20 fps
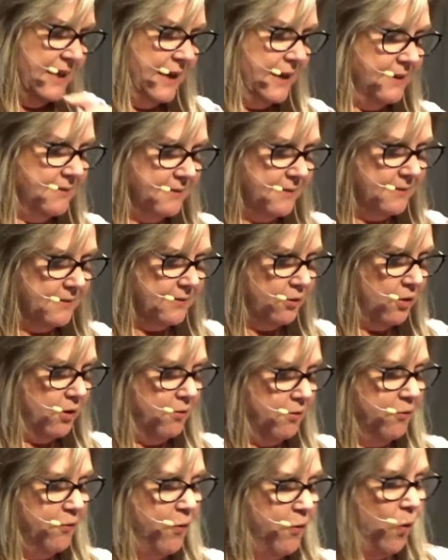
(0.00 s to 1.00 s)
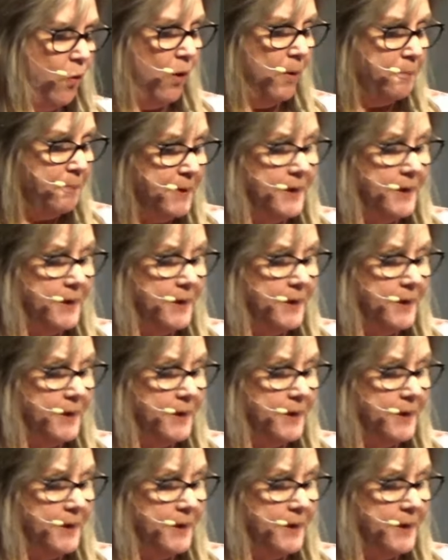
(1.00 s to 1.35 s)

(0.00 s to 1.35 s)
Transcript: And he says there are four